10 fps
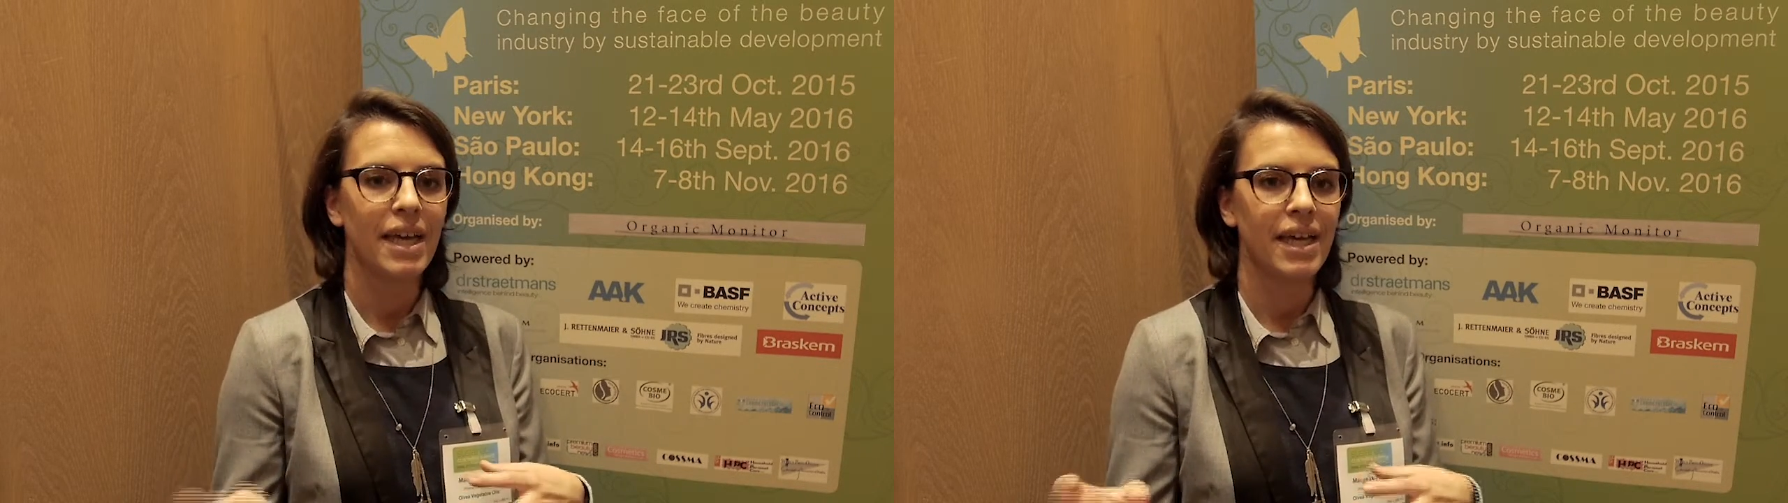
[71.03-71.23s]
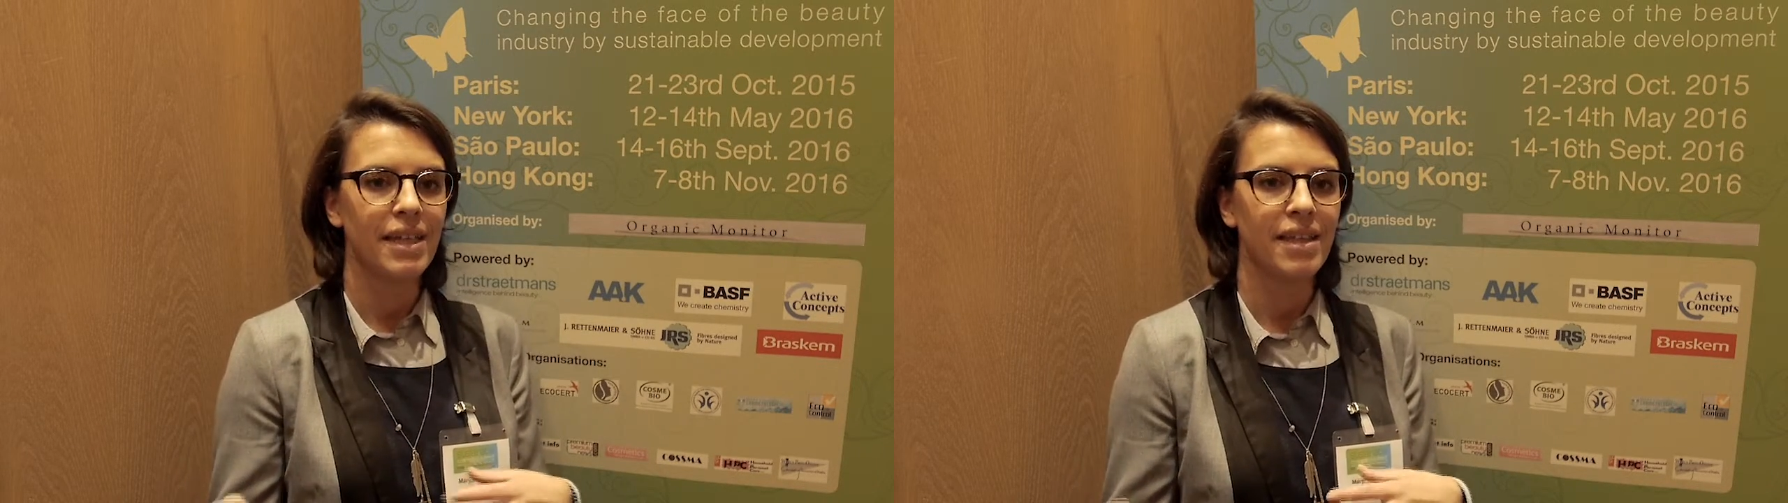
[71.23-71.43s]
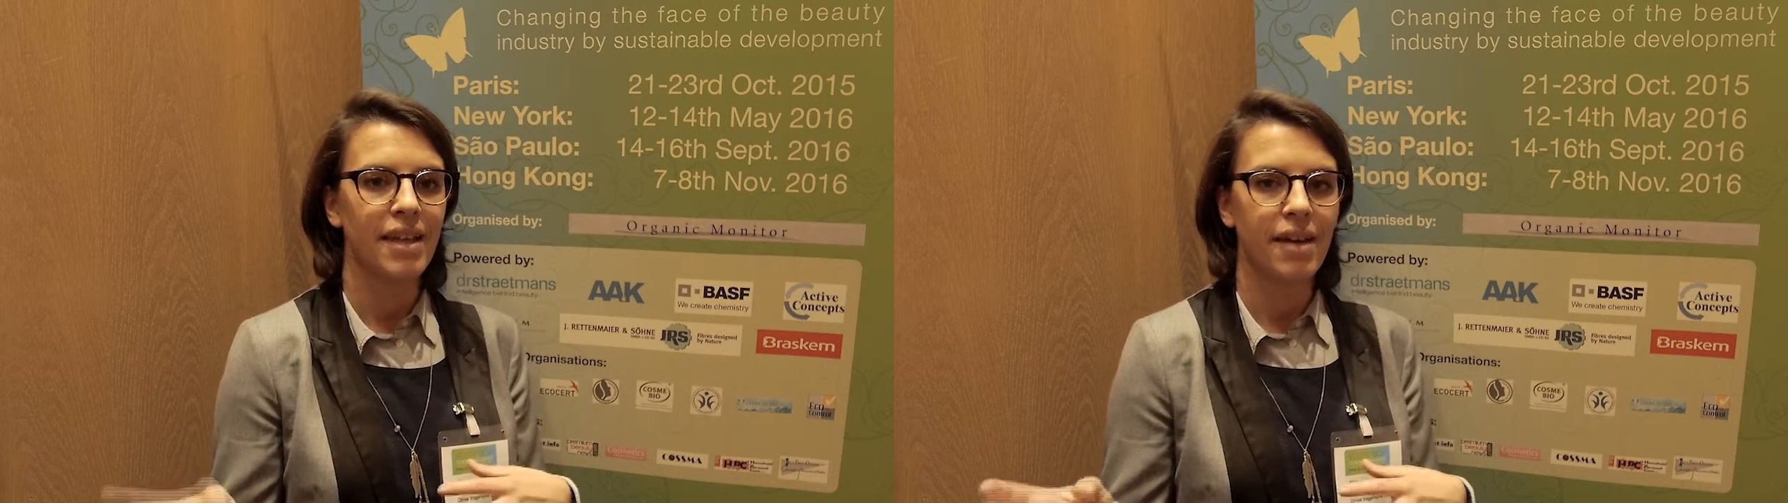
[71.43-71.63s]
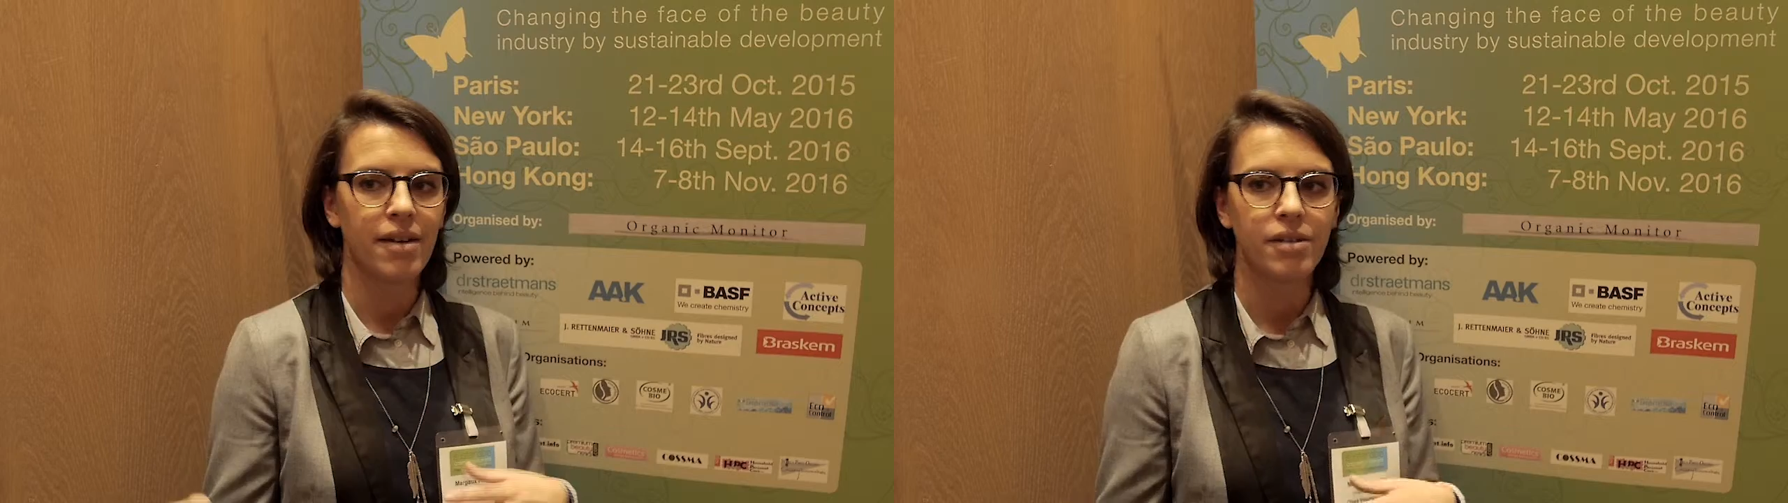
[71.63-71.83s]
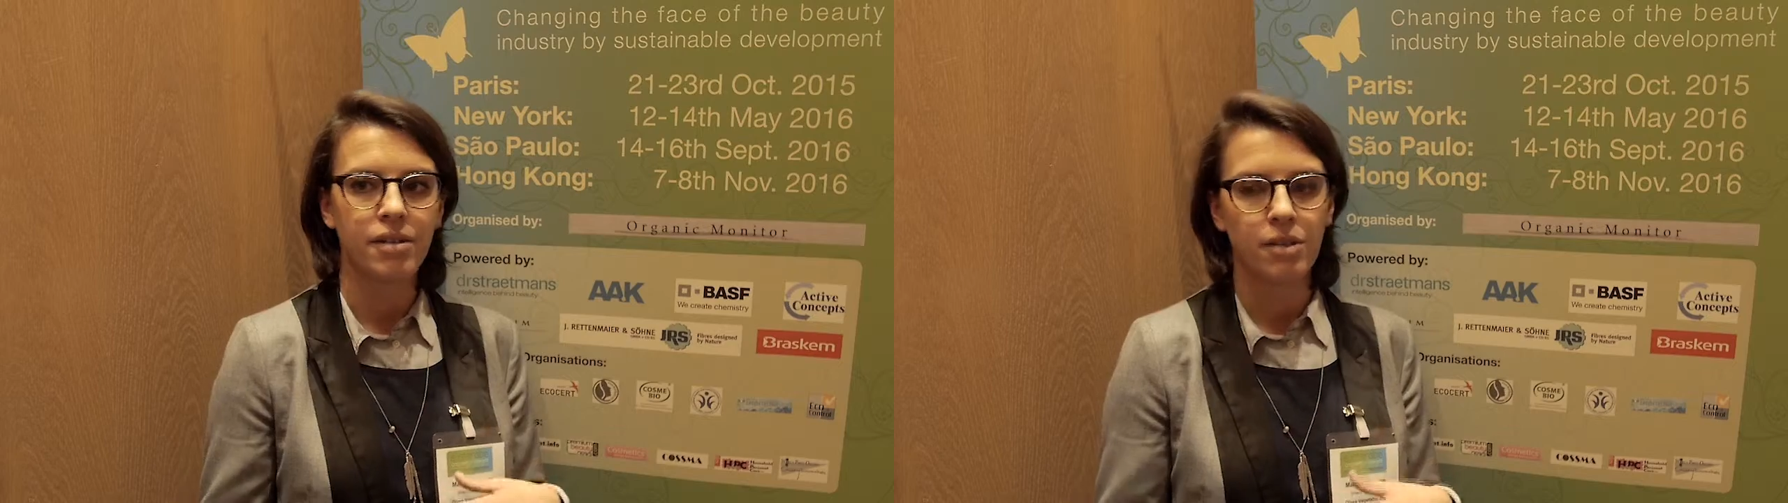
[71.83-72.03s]
in
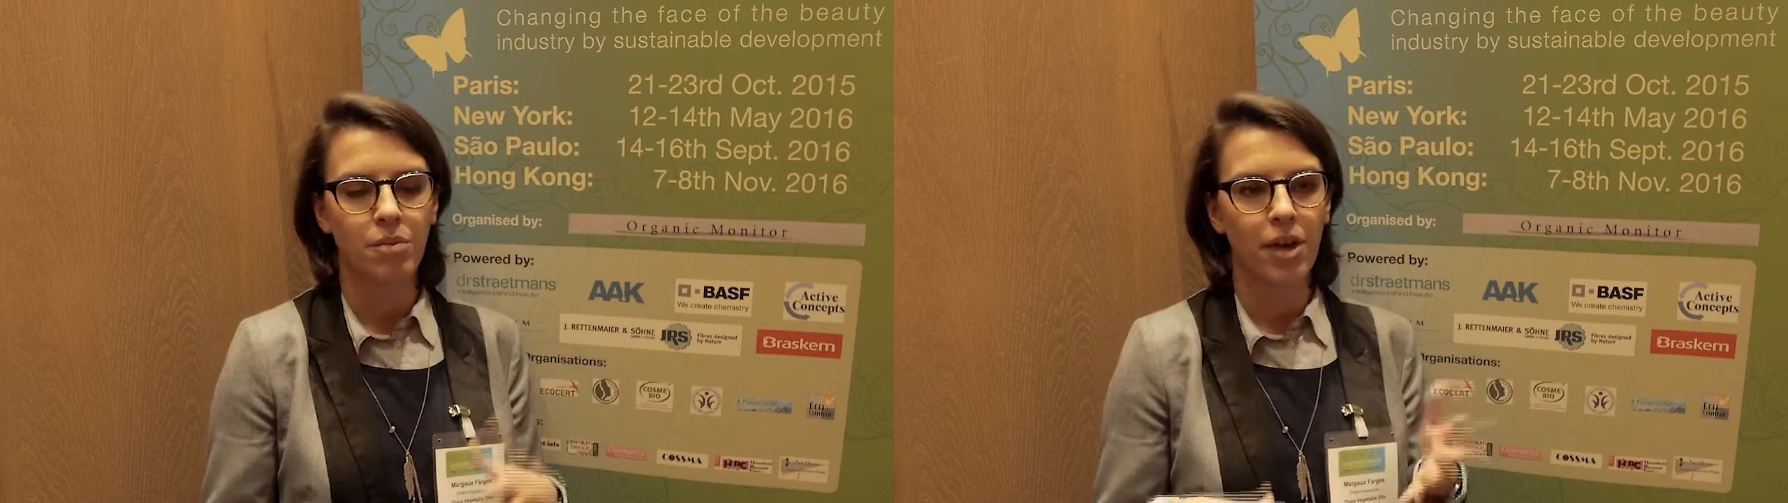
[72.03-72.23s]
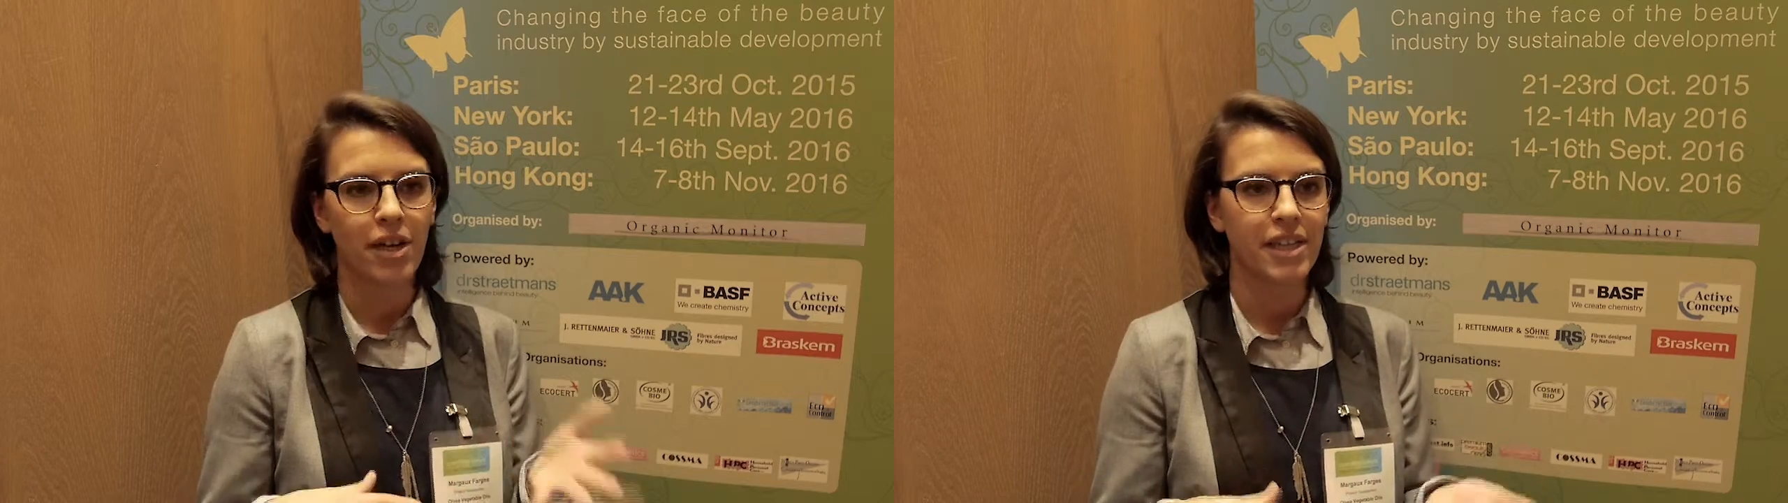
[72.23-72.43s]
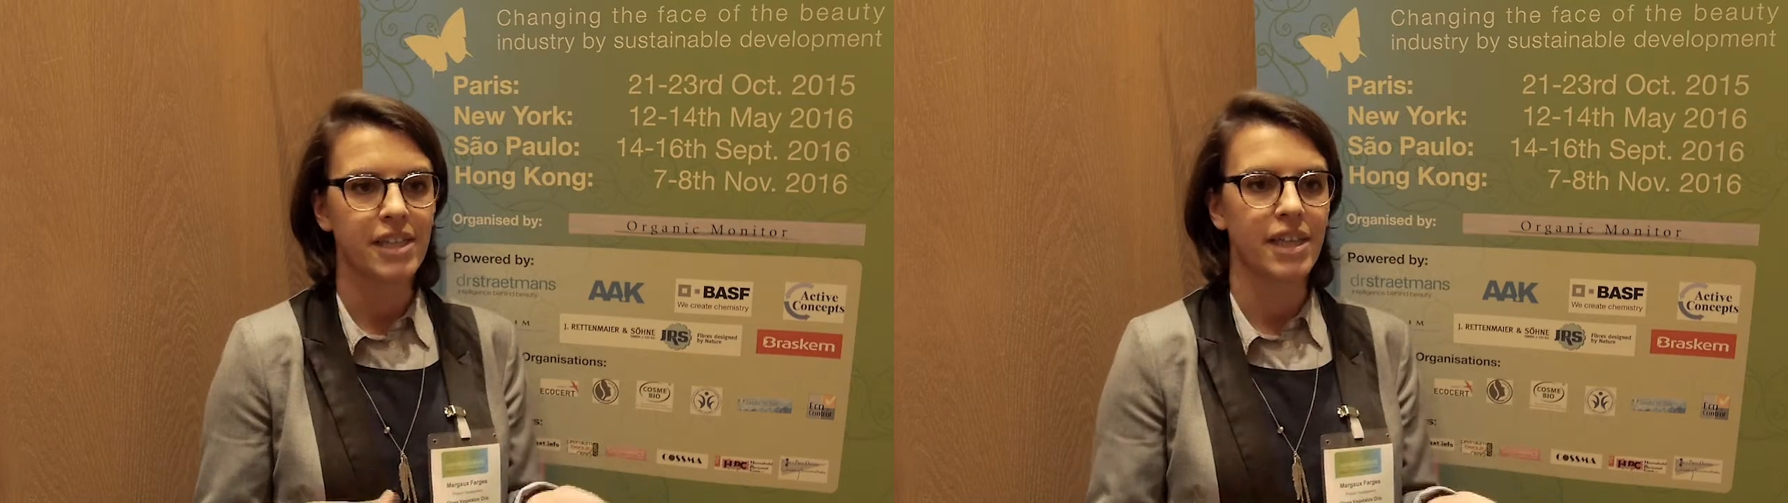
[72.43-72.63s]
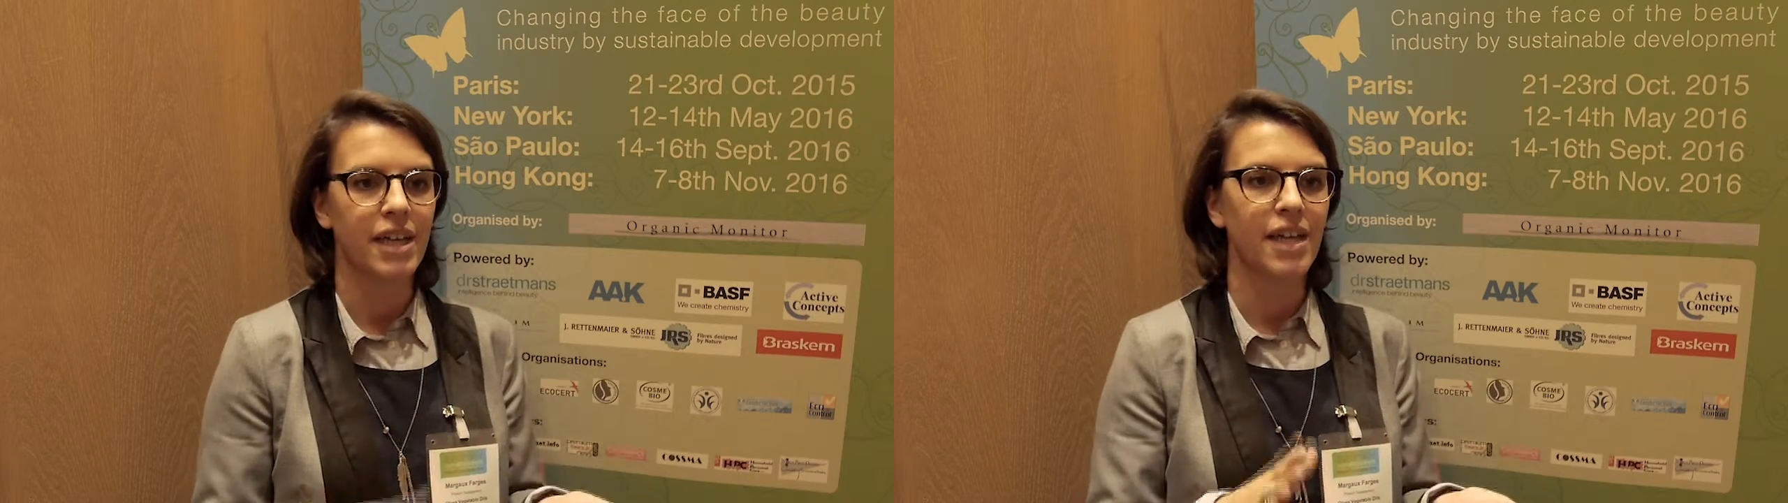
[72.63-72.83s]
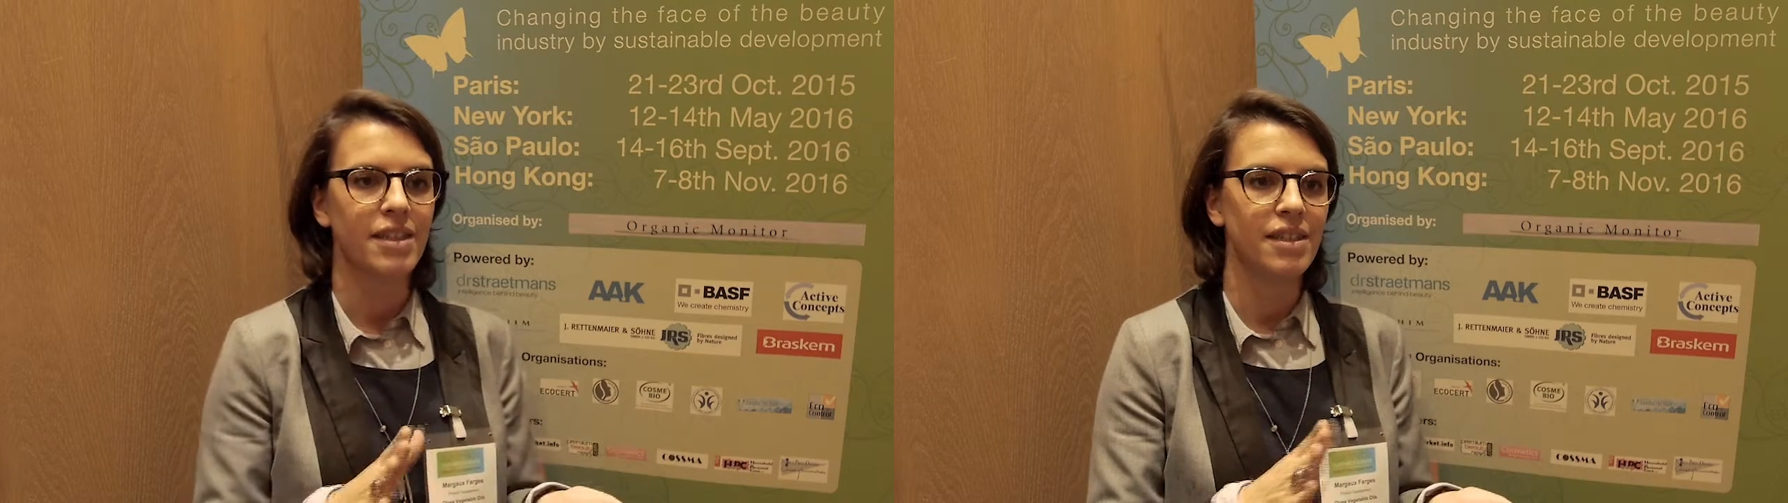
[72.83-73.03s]
their own
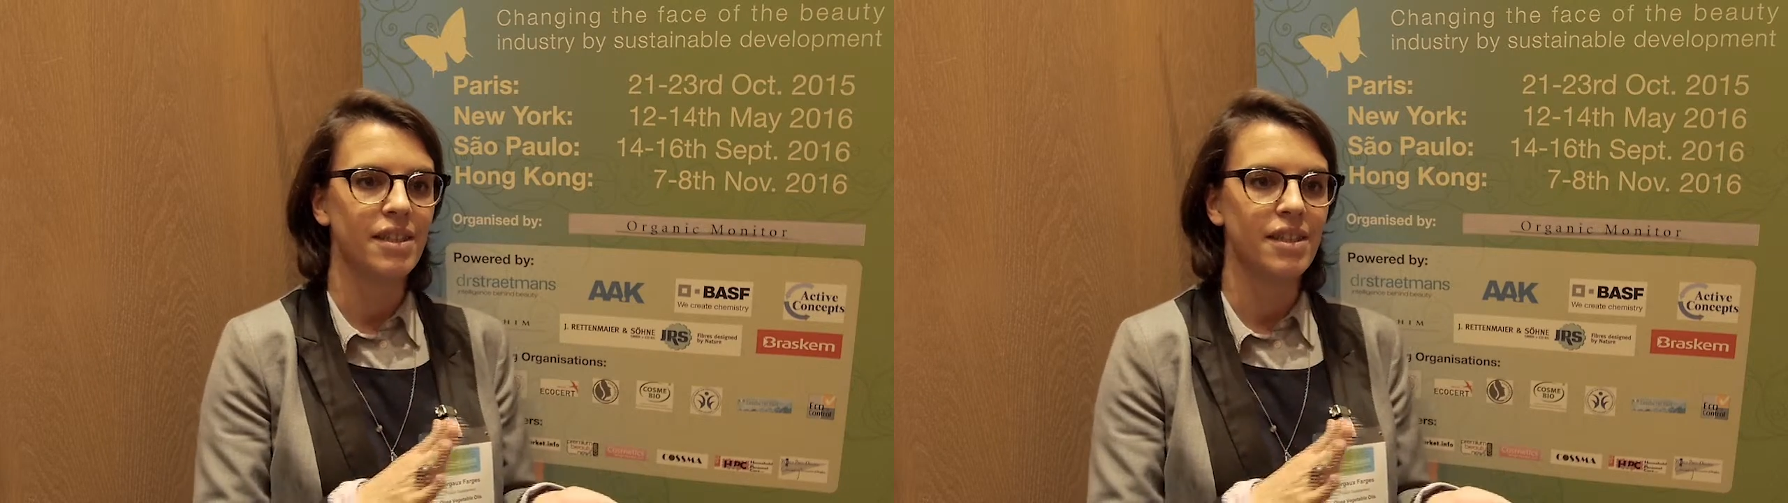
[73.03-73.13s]
marketing and